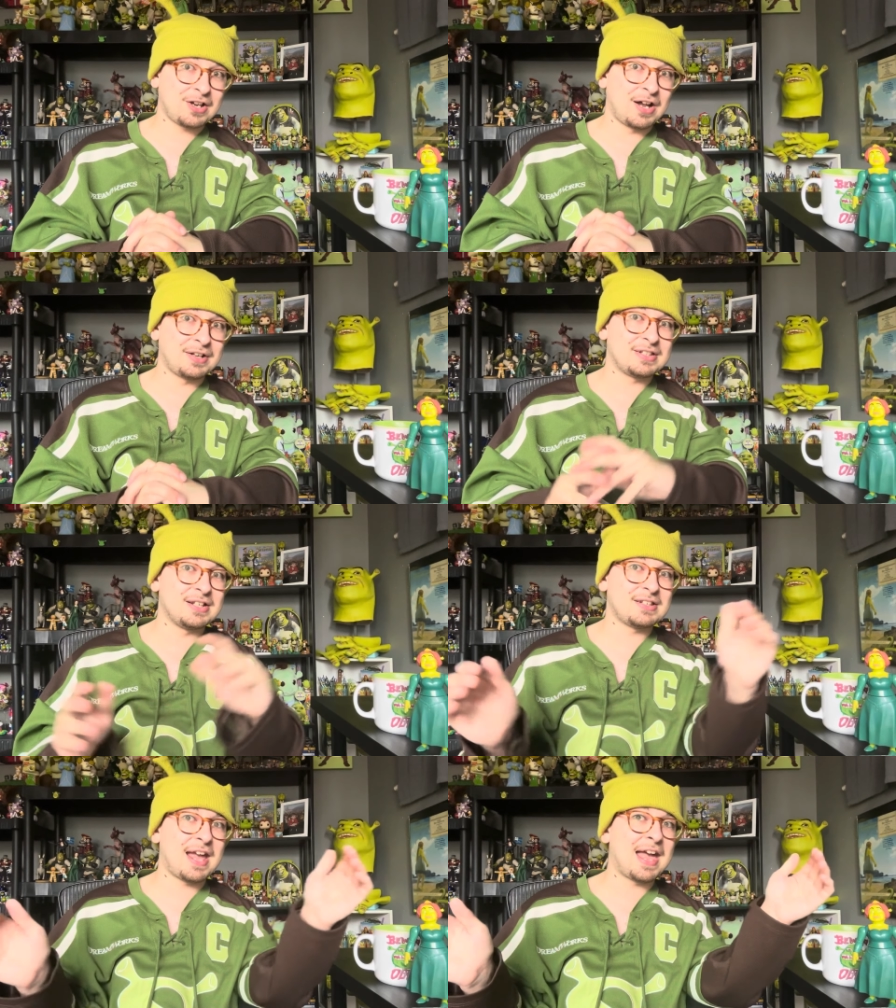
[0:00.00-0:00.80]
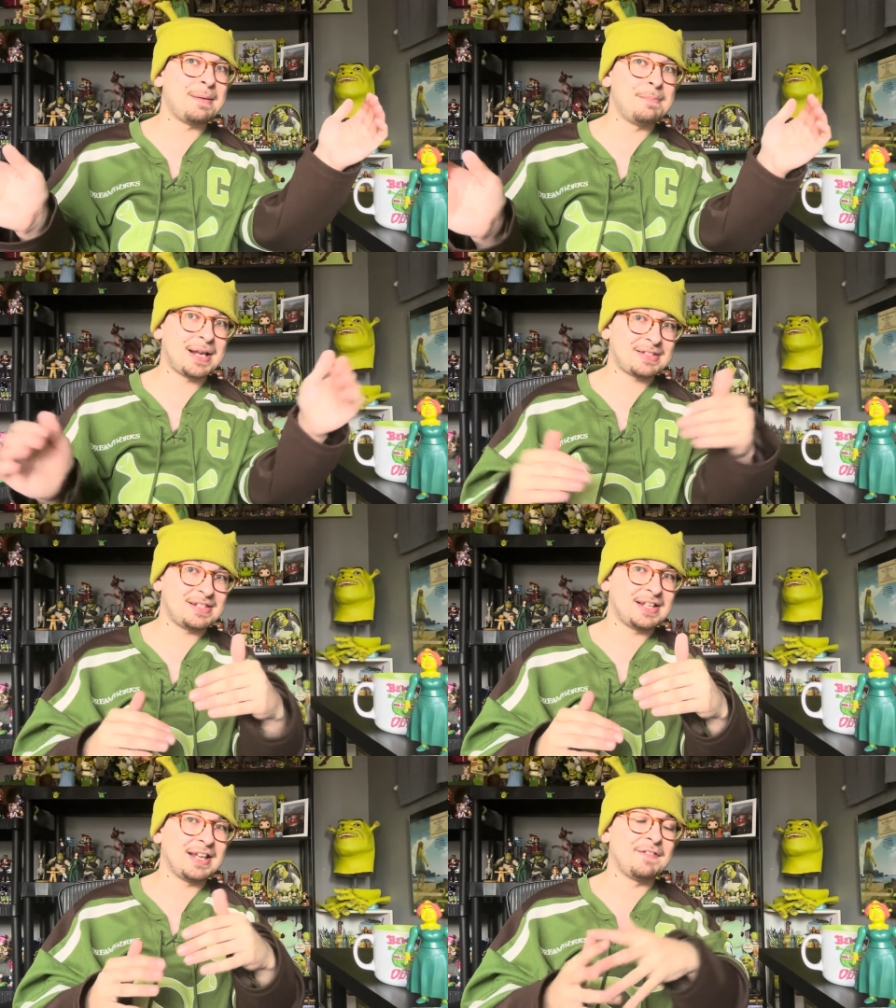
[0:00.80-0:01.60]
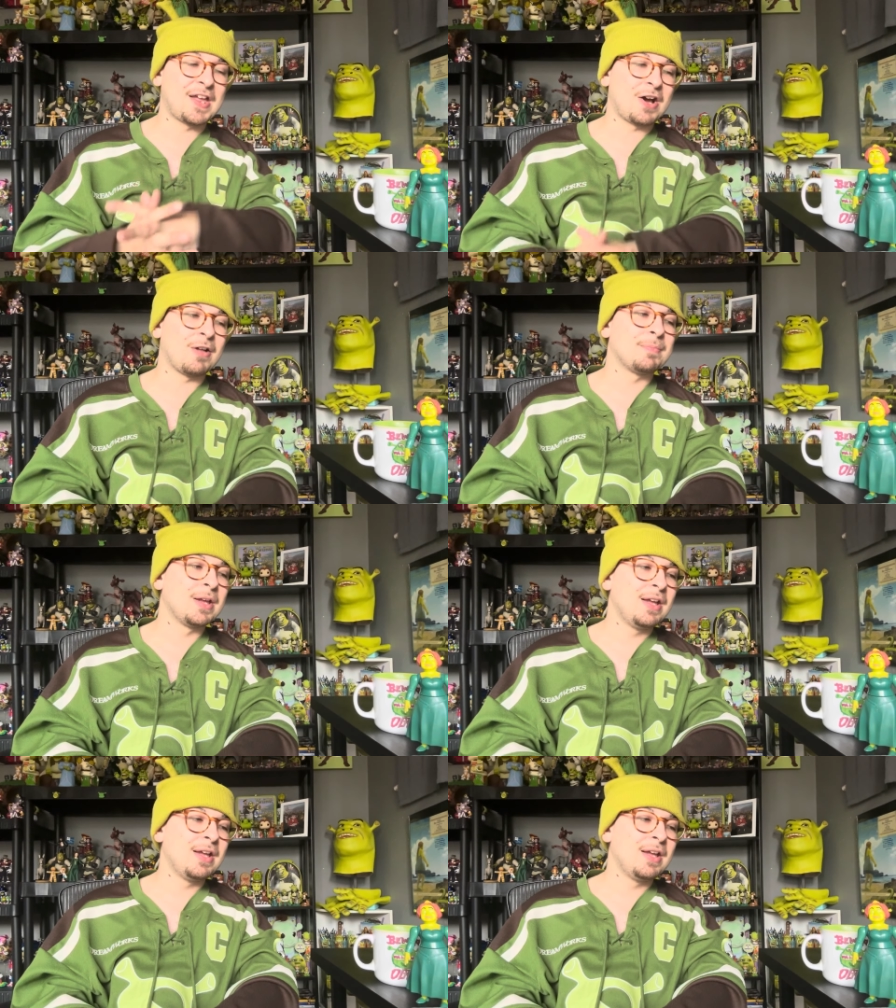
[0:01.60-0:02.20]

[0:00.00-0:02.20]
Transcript: content and mixing it in there.